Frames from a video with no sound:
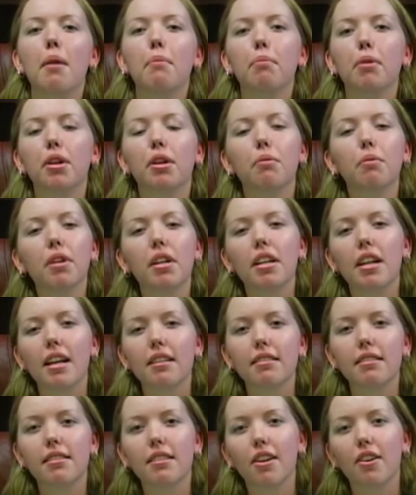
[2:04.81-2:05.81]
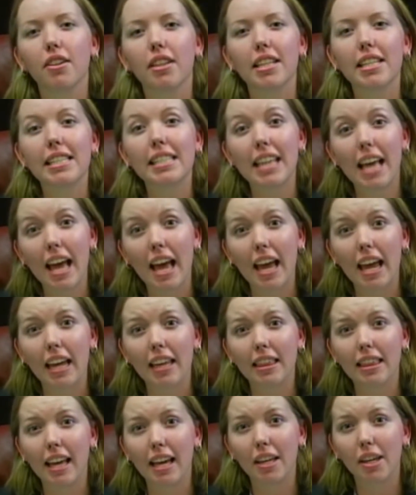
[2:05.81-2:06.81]
But you wouldn't necessarily say
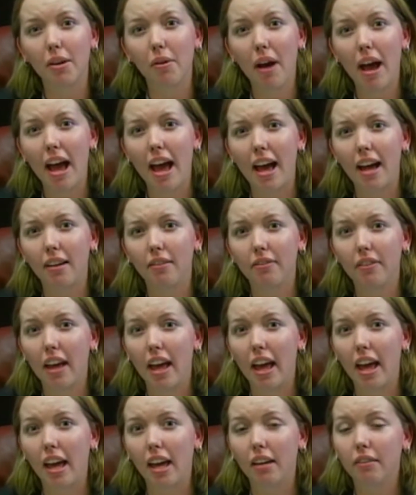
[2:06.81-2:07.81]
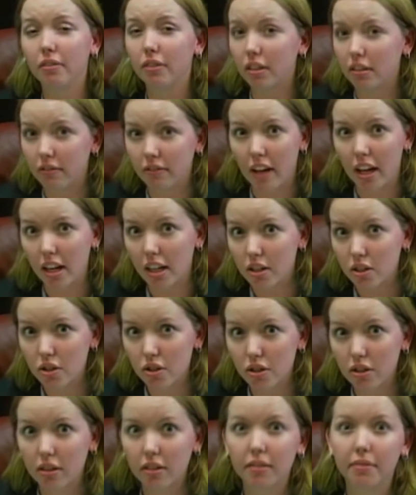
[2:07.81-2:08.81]
that you have a foot
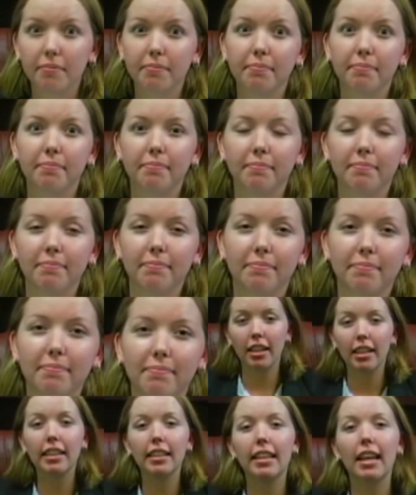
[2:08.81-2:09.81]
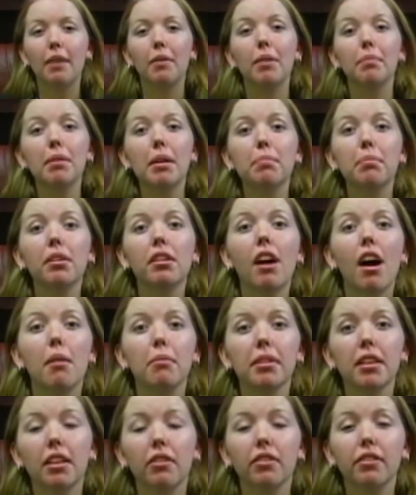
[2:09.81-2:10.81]
fetish. Now what people
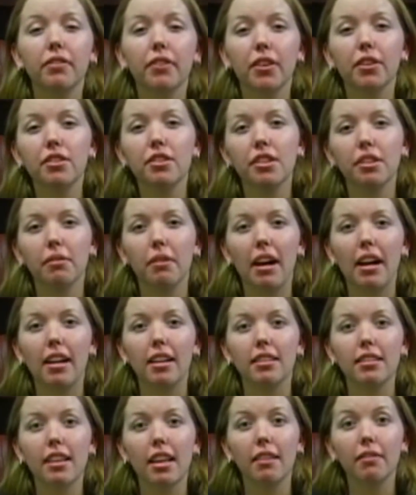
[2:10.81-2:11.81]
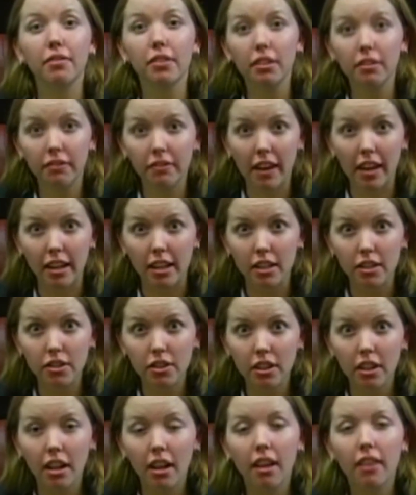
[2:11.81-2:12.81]
commonly refer to as a foot
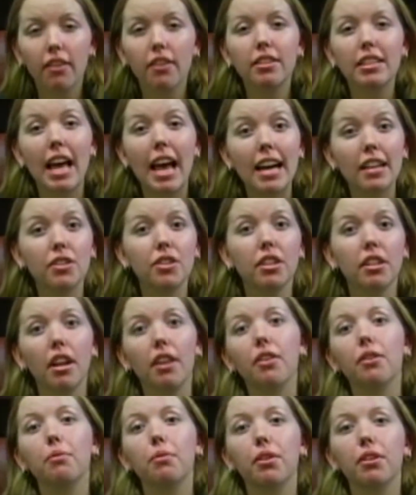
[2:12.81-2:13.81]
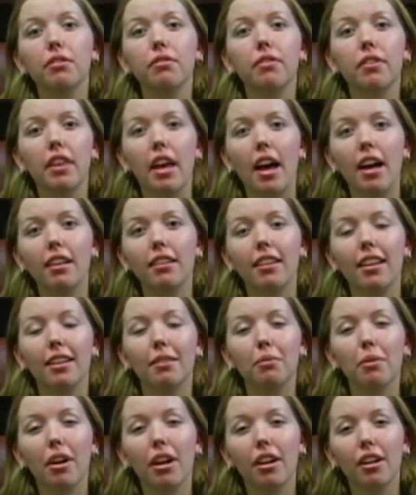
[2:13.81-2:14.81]
fetish, there's actually another word for that,
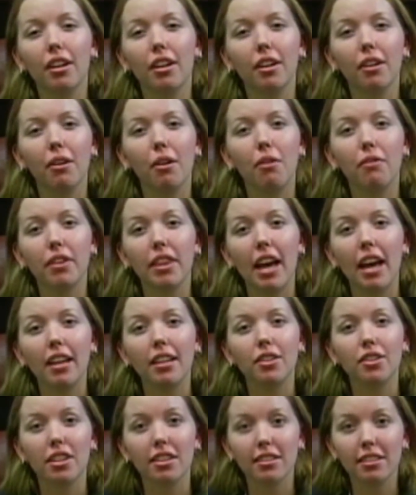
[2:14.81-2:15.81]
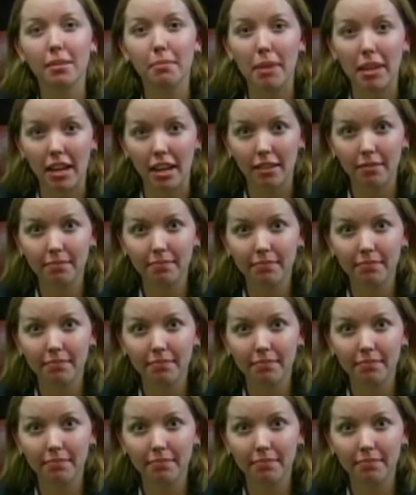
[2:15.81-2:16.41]
and we are going to go over that in just a minute.